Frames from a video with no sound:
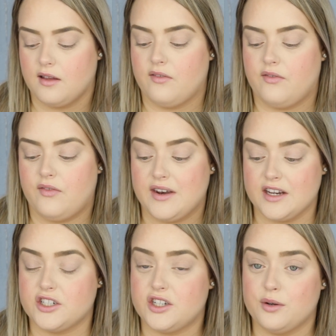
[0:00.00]

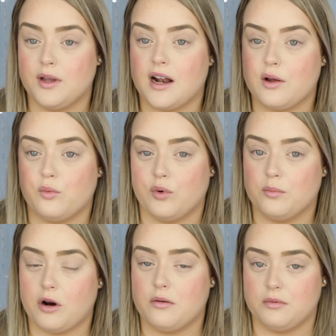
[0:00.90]
finish to it, I
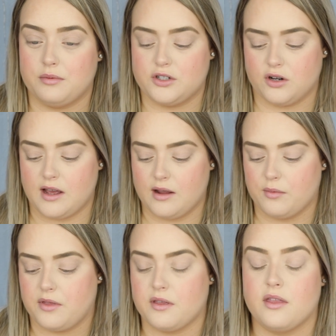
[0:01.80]
would probably try it
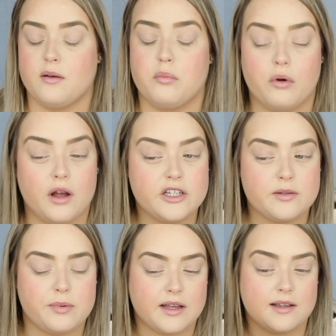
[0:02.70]
with the brush,
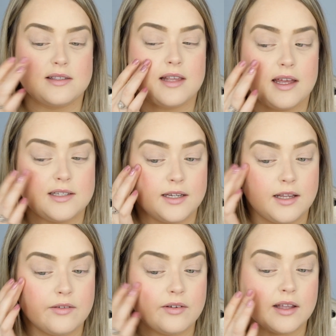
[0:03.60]
because that
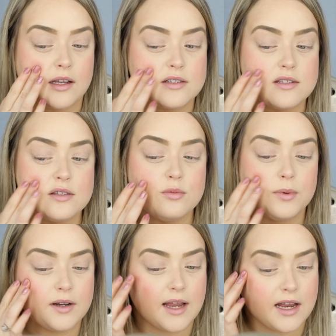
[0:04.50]
did give it like a
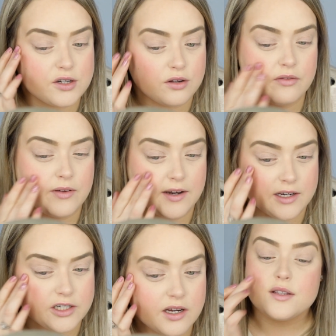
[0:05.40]
super natural
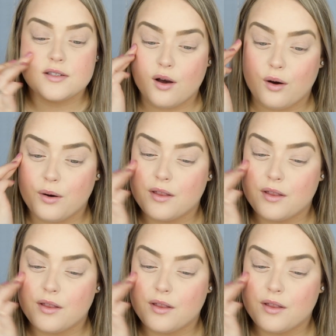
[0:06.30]
finish. So